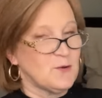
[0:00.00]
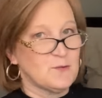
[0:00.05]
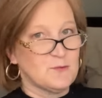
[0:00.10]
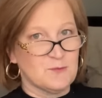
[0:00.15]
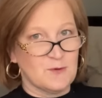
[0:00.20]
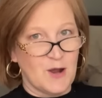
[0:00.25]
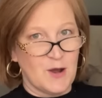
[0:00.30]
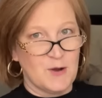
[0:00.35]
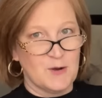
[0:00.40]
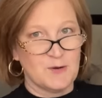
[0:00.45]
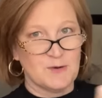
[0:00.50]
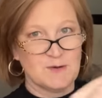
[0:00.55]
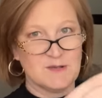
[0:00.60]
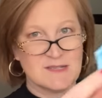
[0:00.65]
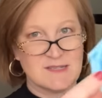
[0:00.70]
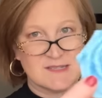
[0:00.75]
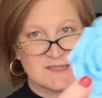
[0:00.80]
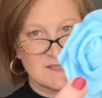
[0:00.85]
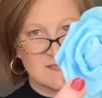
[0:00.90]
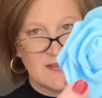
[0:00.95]

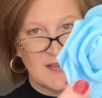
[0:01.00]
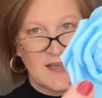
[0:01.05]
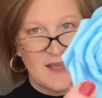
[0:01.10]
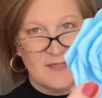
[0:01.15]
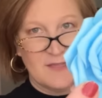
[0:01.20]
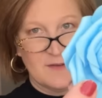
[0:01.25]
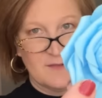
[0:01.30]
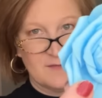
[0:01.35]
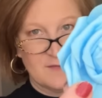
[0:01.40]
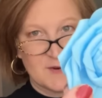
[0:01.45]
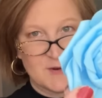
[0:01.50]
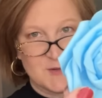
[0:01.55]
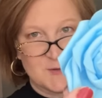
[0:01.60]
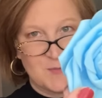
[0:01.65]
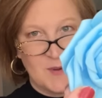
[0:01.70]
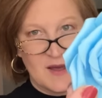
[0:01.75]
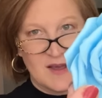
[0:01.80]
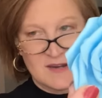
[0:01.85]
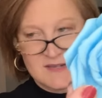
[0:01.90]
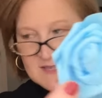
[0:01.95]
rose in the first
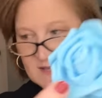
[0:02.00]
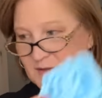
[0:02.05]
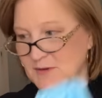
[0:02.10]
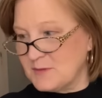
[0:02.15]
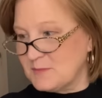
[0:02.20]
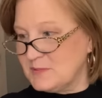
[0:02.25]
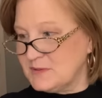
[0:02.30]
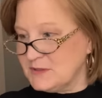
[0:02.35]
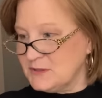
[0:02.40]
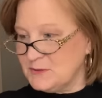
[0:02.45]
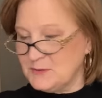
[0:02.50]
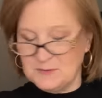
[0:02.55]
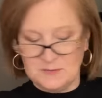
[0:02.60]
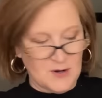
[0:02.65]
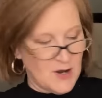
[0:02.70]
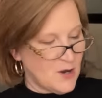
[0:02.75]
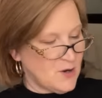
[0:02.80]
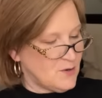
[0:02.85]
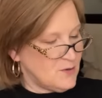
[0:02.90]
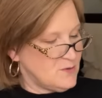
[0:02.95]
box, a little blue
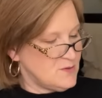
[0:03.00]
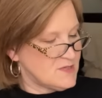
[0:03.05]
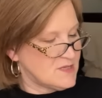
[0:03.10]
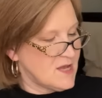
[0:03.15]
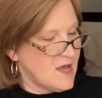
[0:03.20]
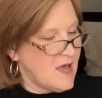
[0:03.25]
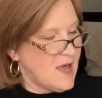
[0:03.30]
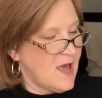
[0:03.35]
rose.